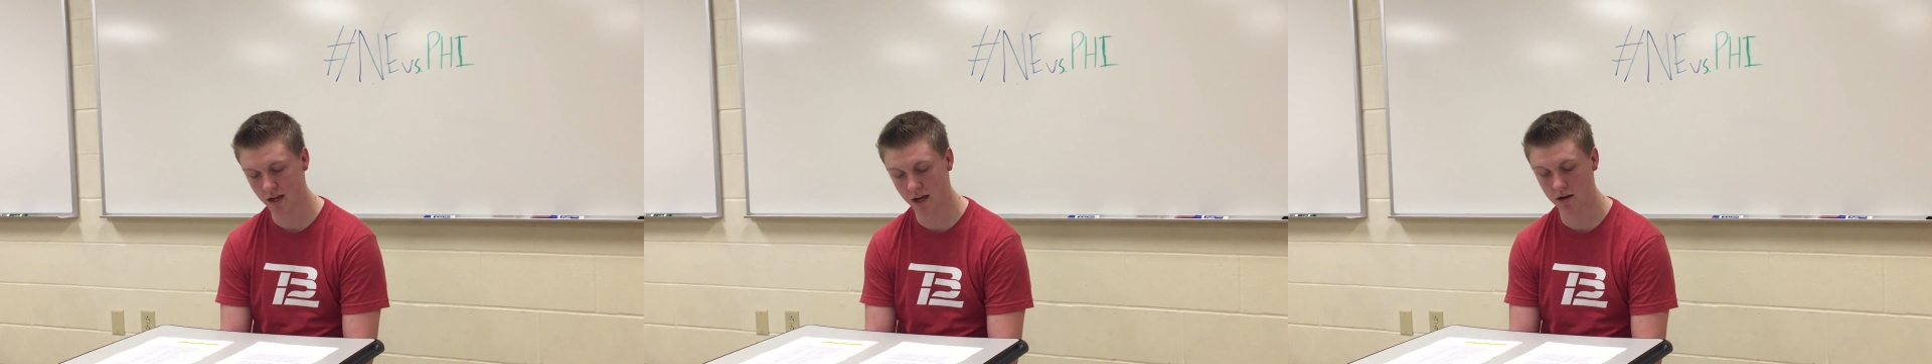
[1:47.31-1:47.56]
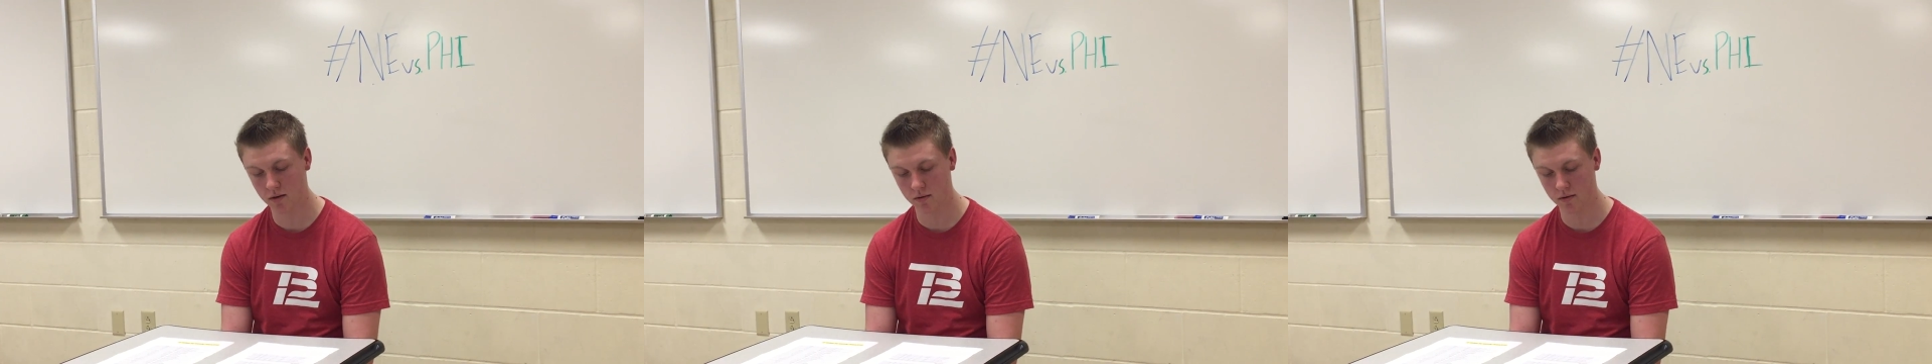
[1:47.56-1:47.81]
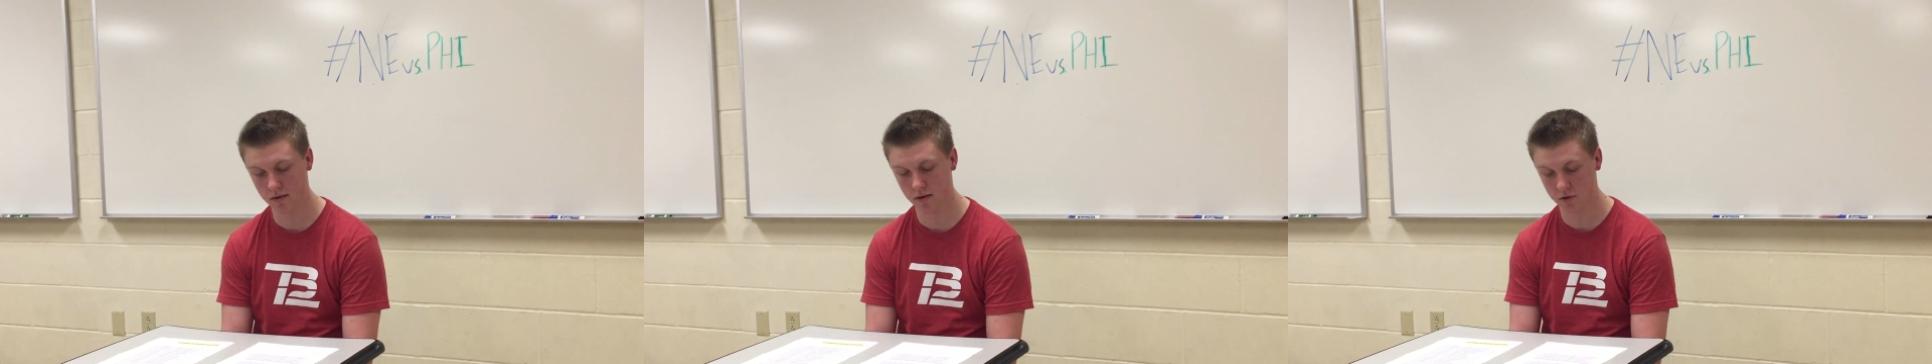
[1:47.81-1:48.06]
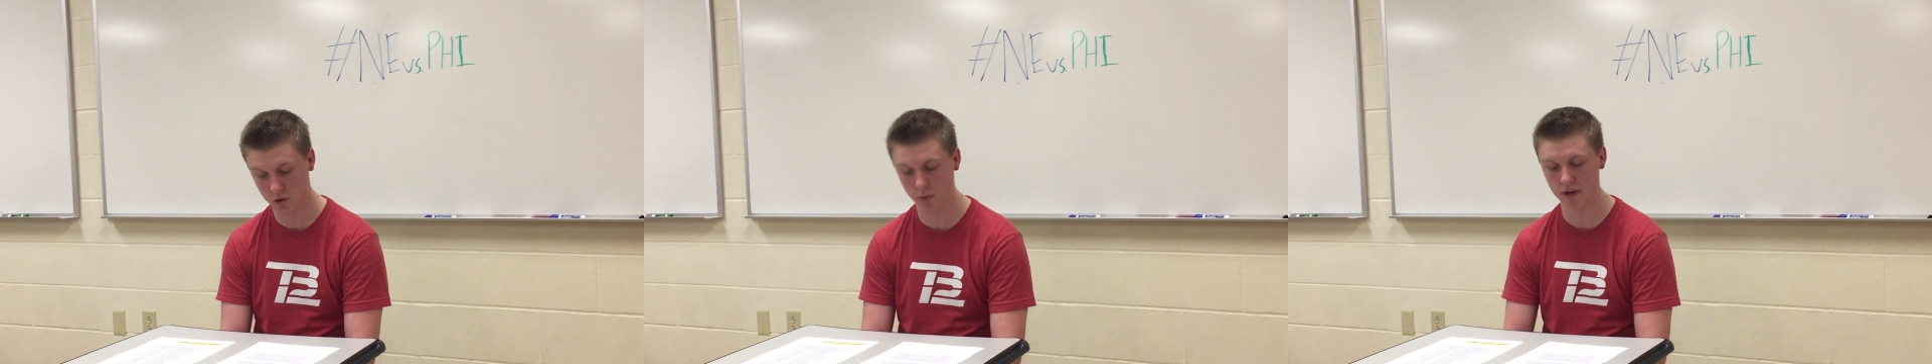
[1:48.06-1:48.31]
And then
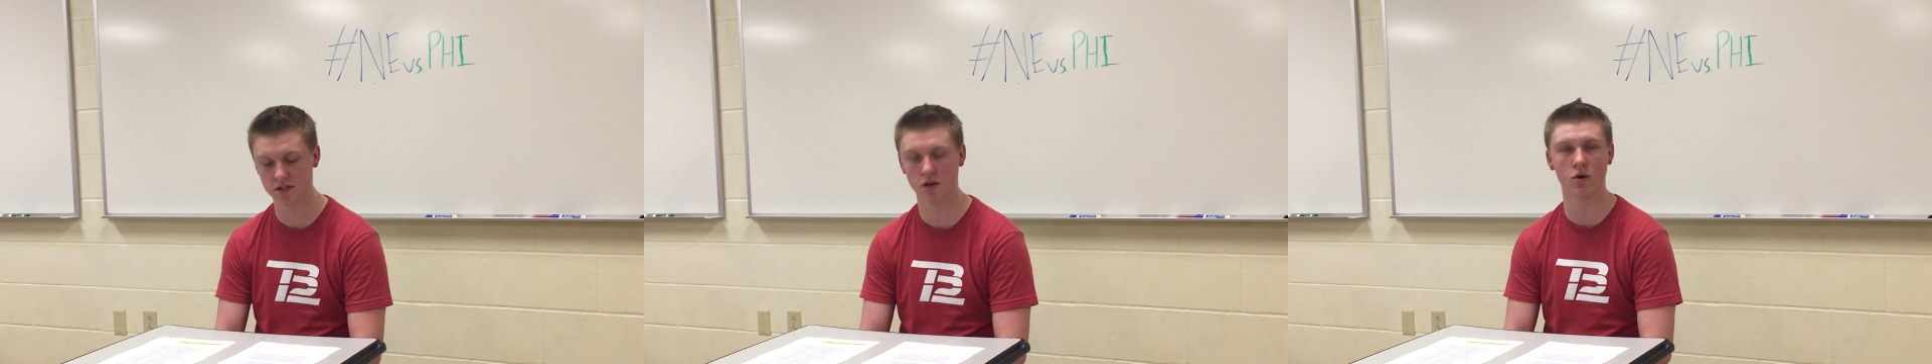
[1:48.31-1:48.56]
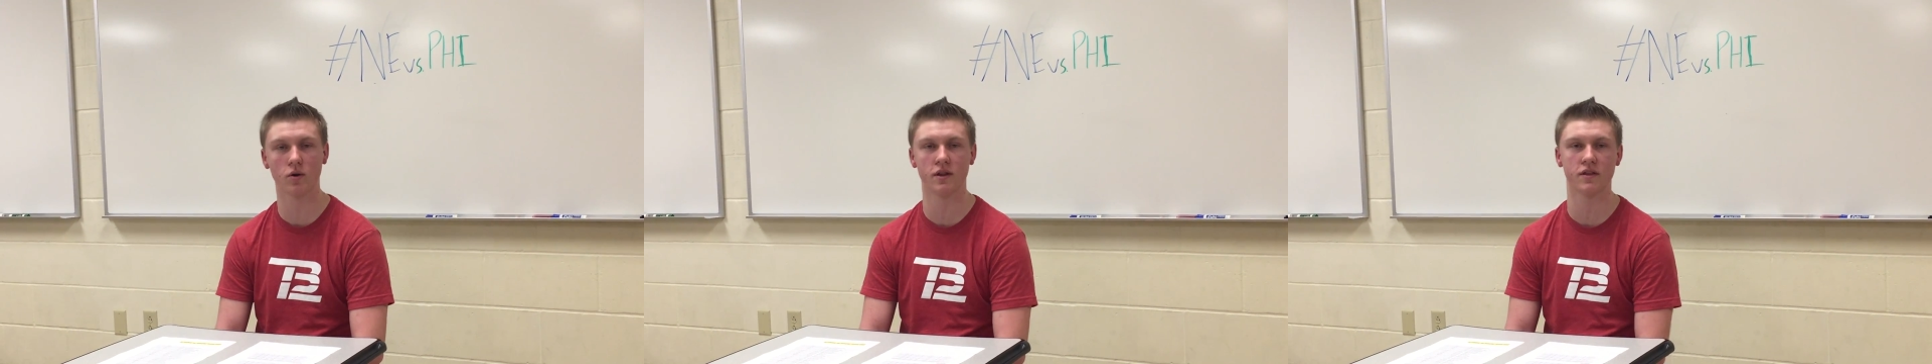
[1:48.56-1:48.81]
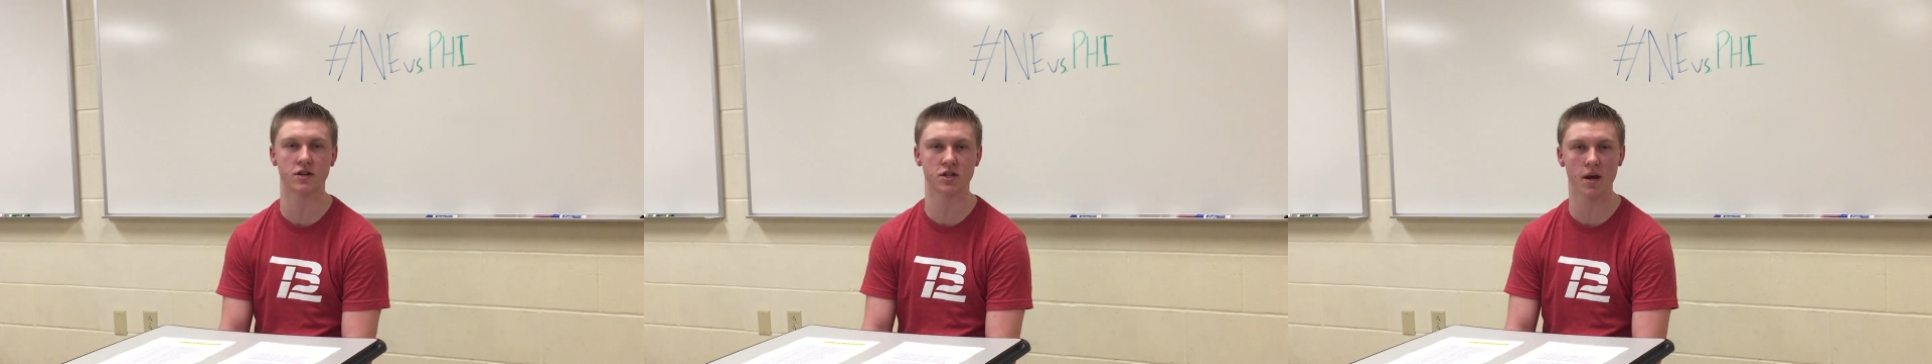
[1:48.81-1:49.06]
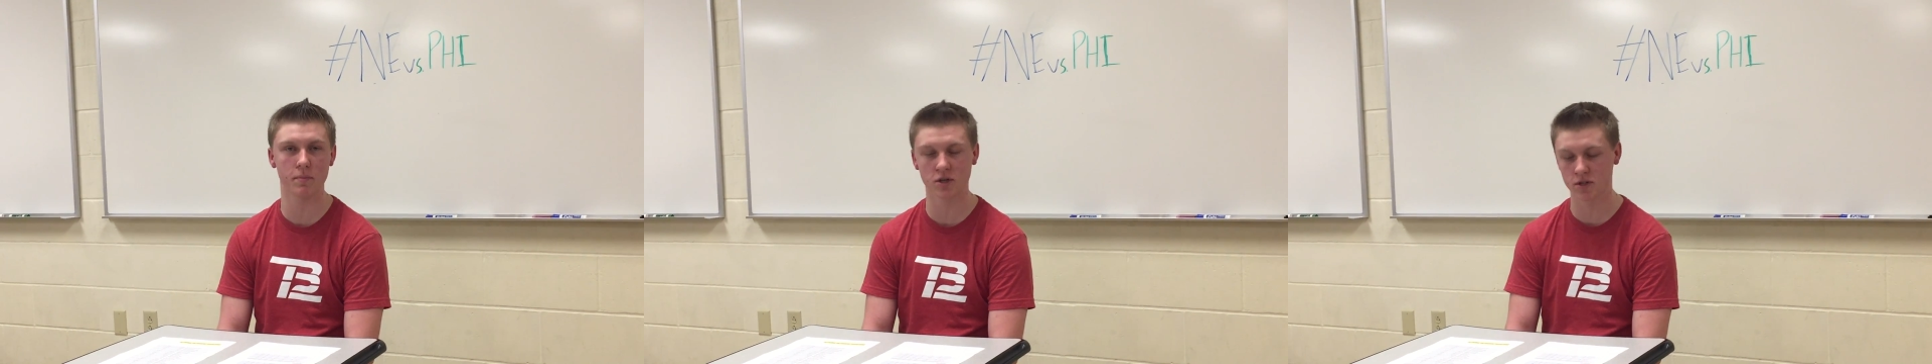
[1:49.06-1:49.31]
2 weeks ago in the
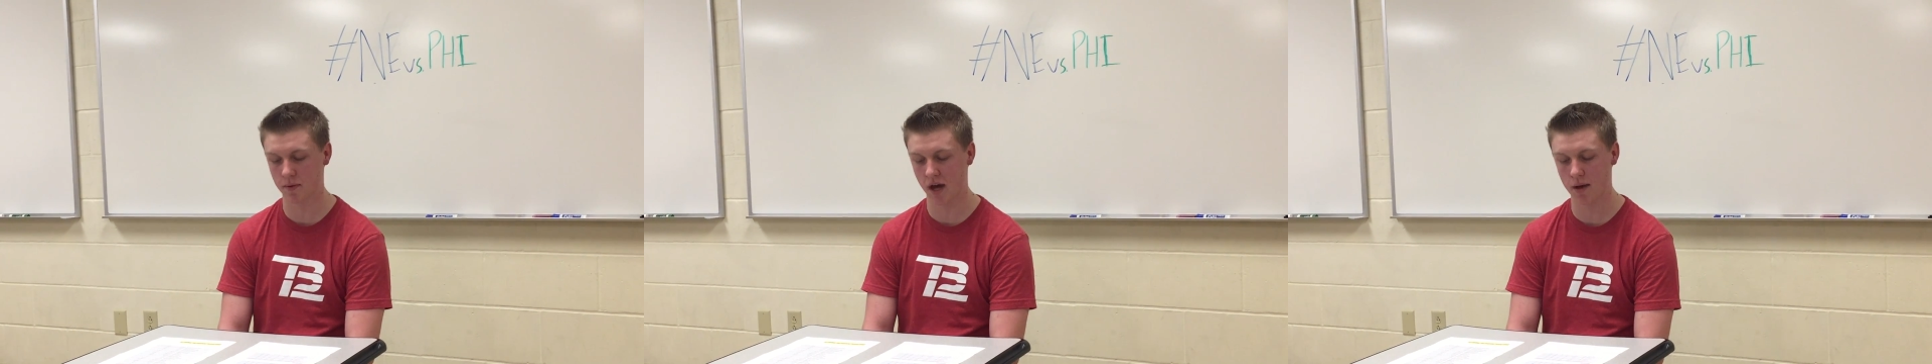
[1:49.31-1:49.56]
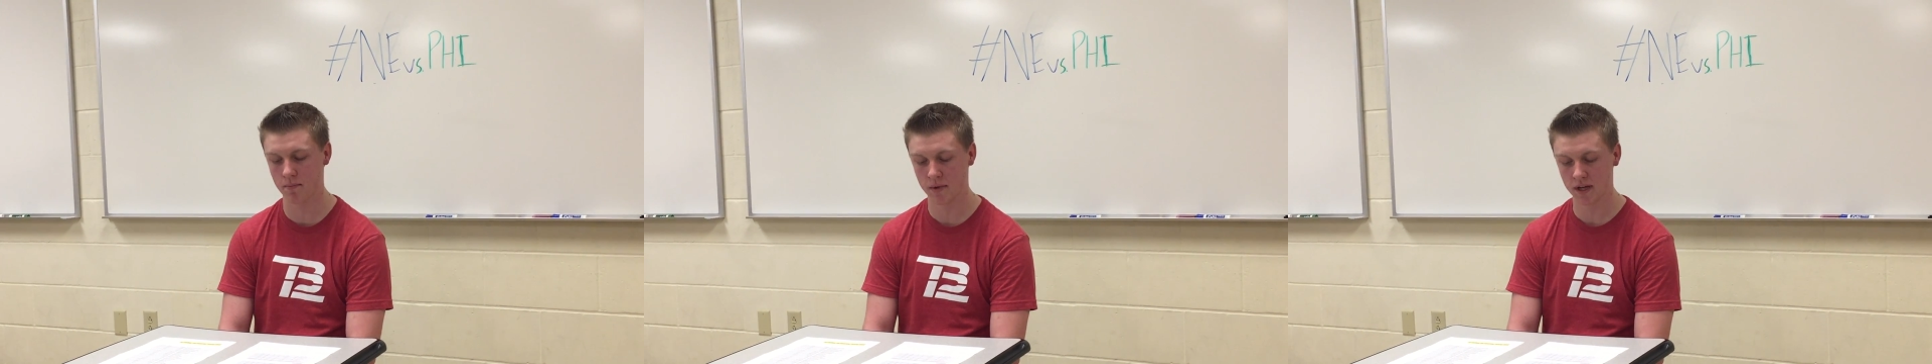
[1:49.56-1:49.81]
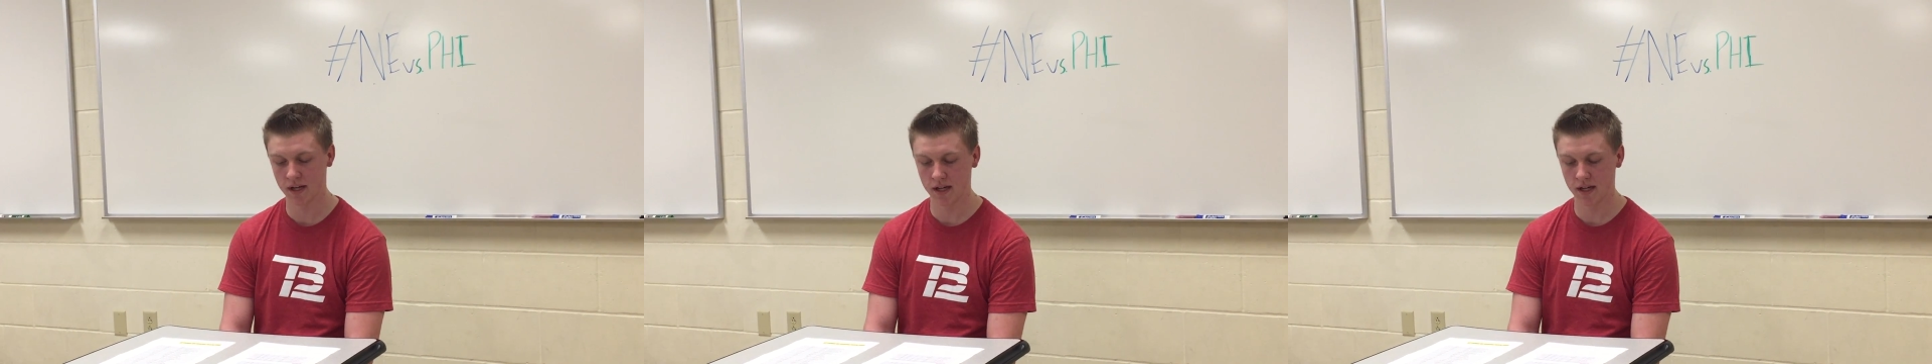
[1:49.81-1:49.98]
championship game,